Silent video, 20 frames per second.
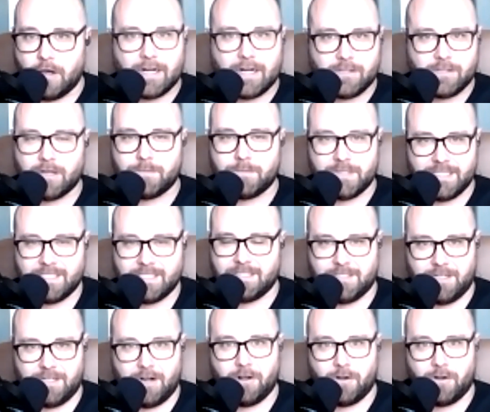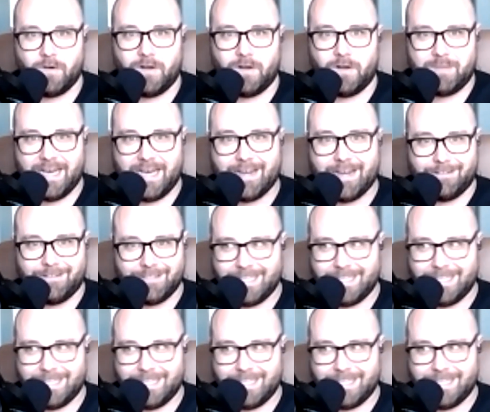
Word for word: I talk about this as an ongoing battle.